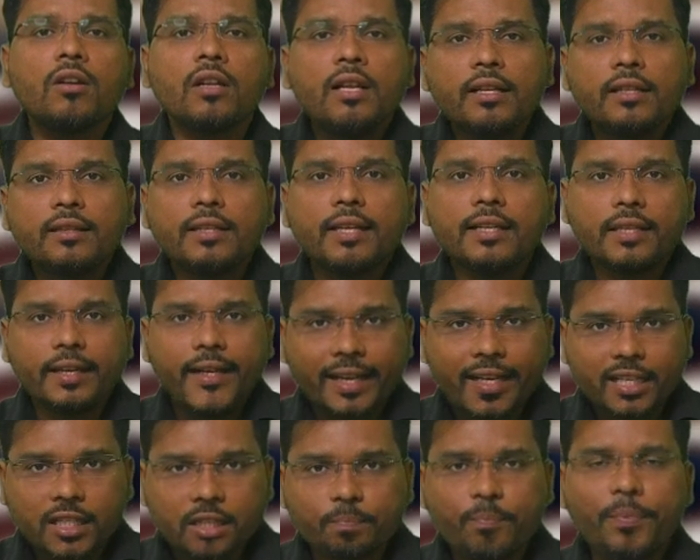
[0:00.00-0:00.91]
there is an
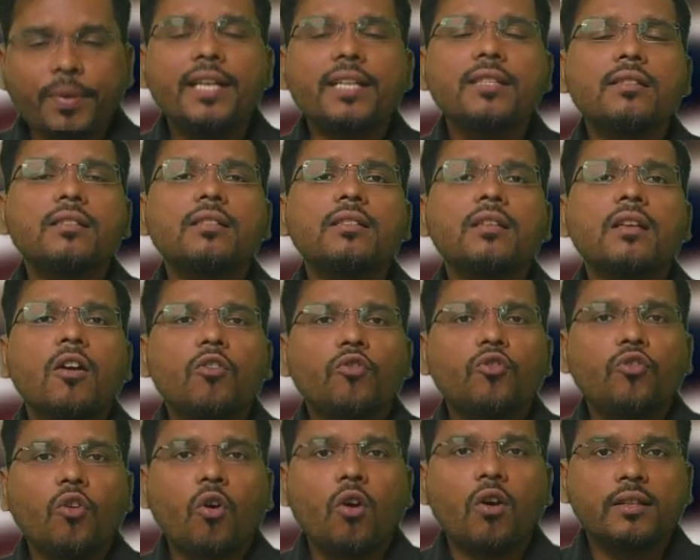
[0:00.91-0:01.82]
expense
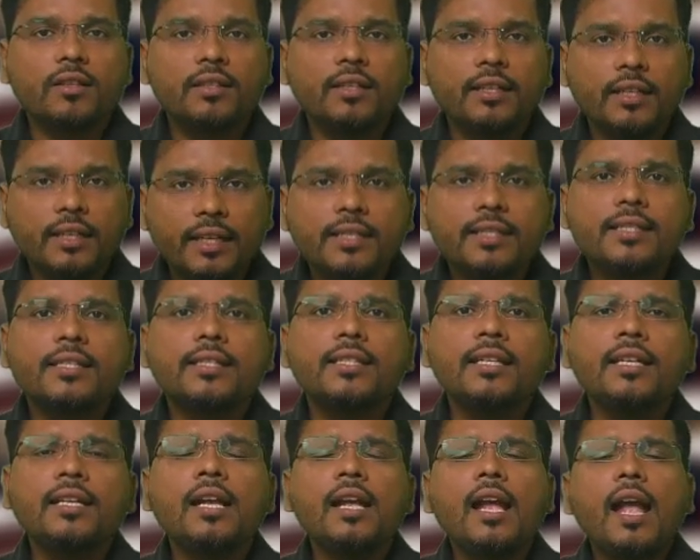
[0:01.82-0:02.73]
for the lessee,
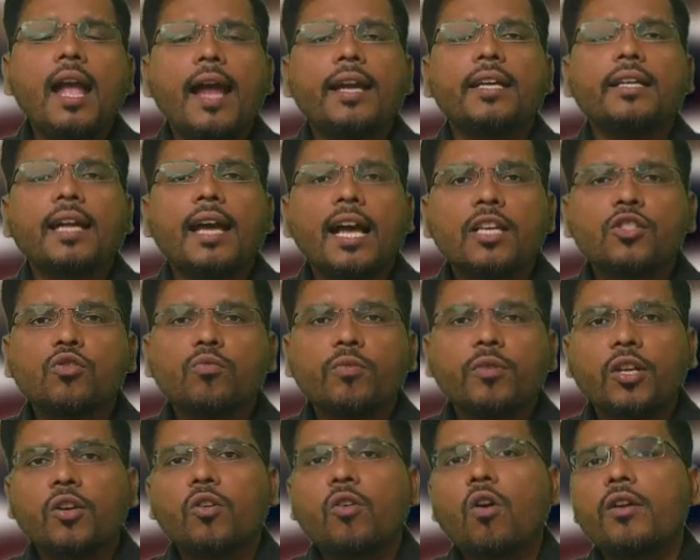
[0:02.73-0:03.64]
and it has to be
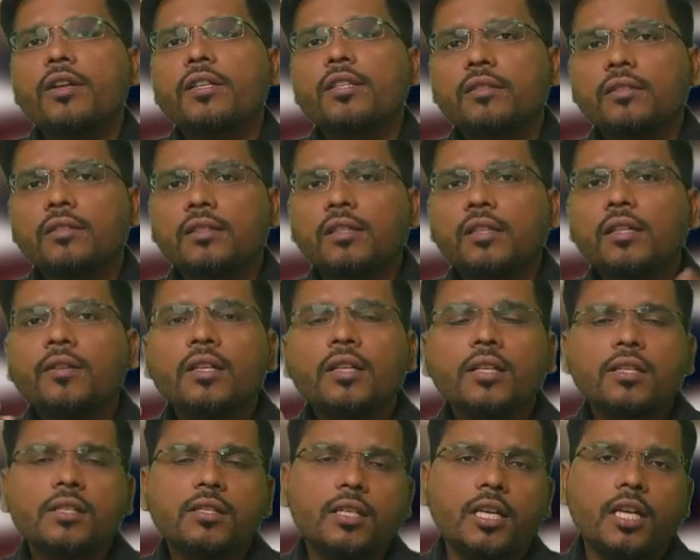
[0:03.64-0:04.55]
recorded in the
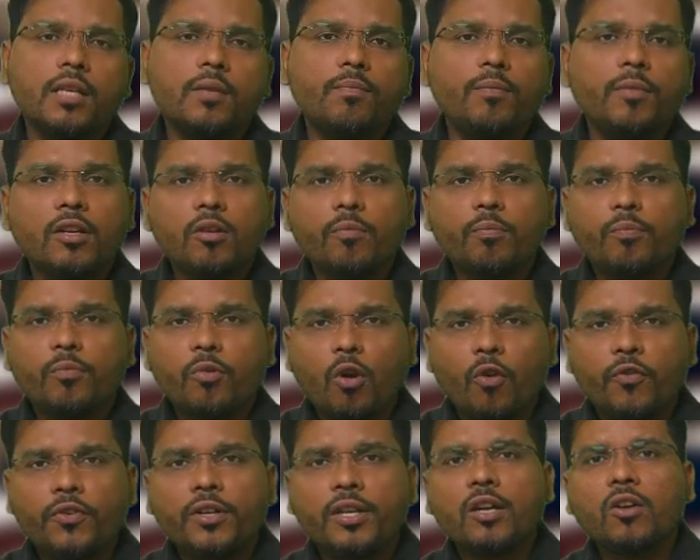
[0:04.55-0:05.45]
statement of profit
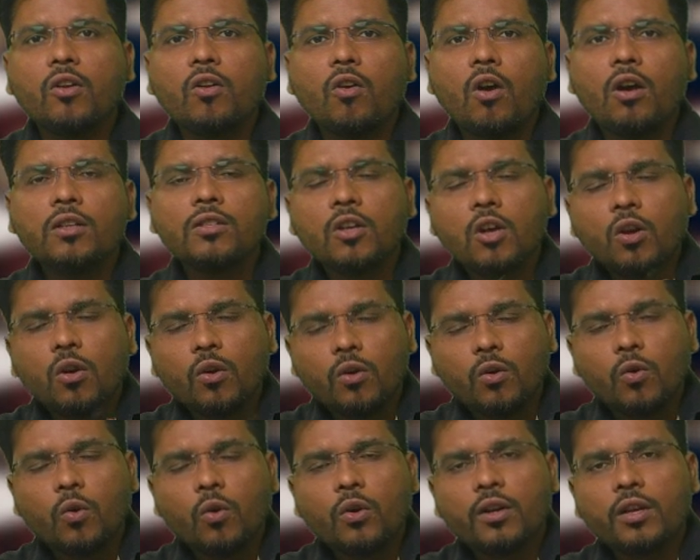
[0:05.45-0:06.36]
and loss
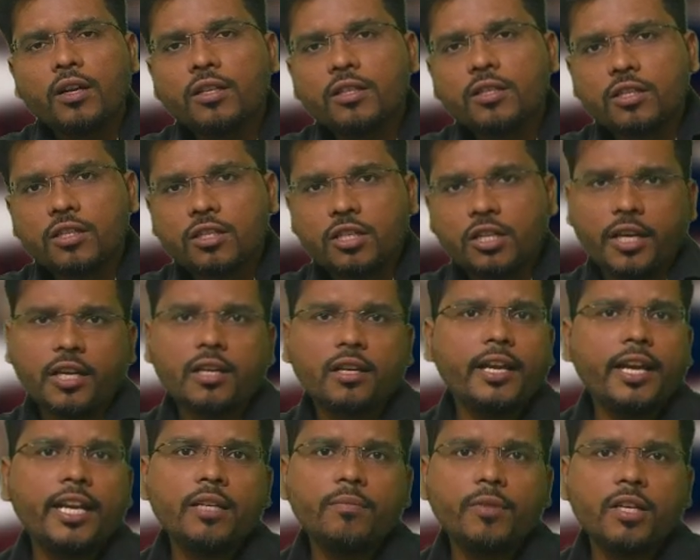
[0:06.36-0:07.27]
or a straight line
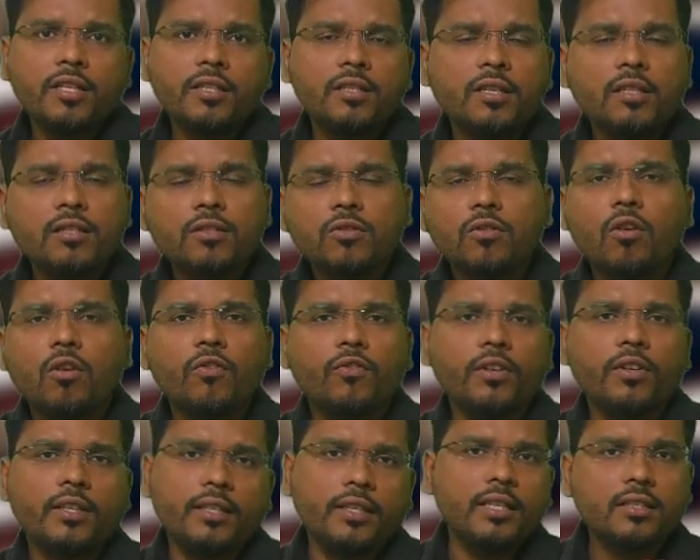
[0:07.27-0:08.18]
basis of a
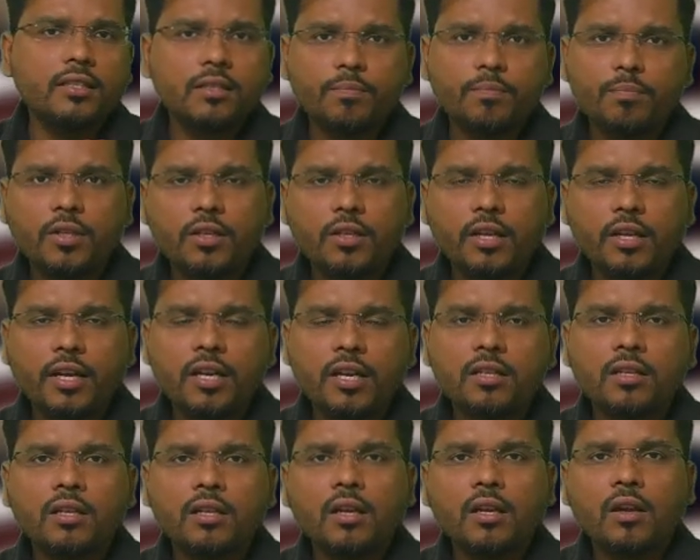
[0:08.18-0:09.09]
lease period,
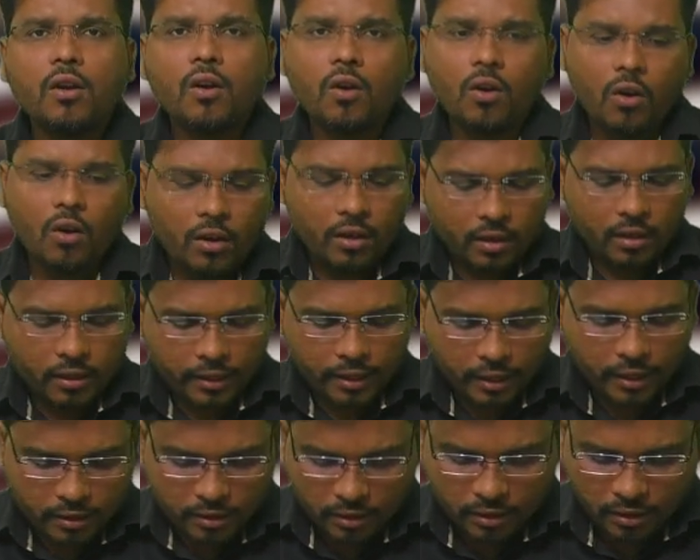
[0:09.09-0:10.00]
or
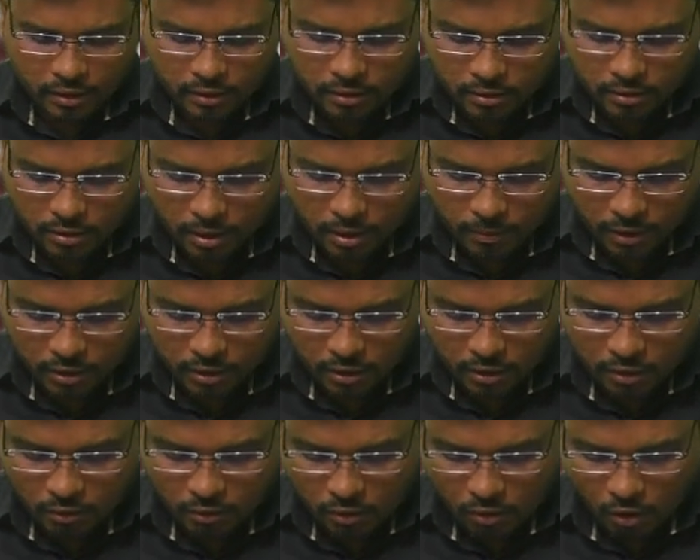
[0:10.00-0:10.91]
is some other
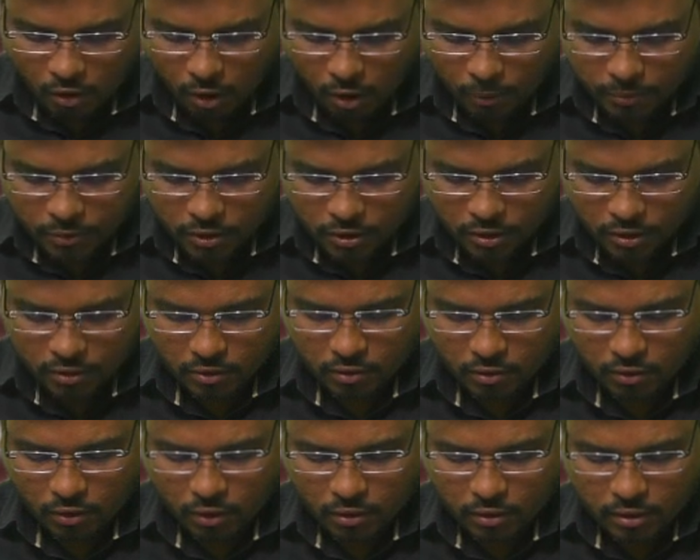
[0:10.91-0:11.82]
option
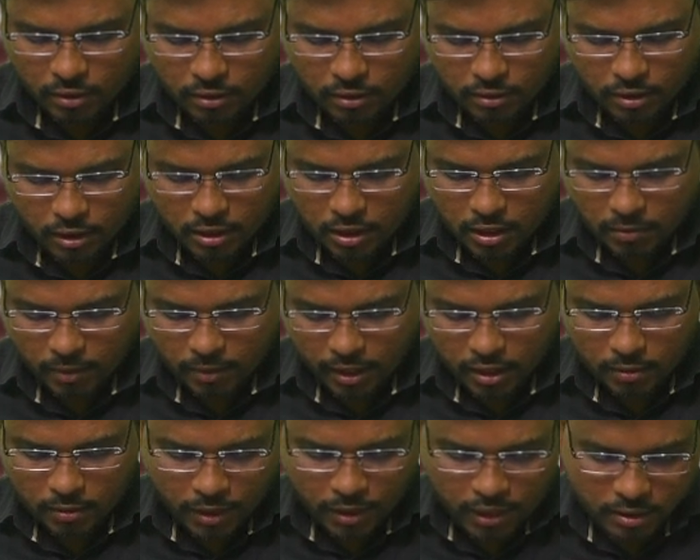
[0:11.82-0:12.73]
on a systematic
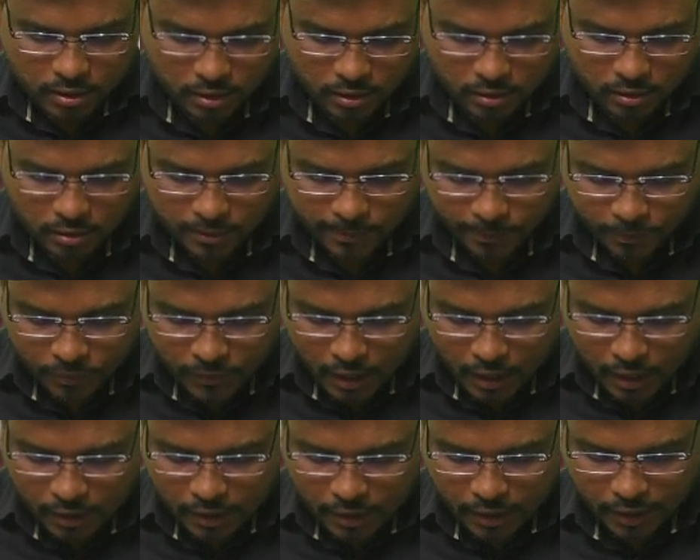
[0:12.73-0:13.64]
basis.
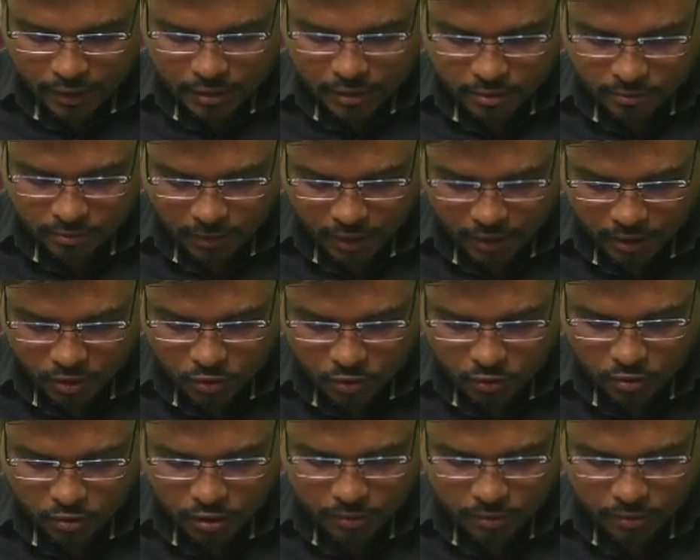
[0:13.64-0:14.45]
Next, my dear student,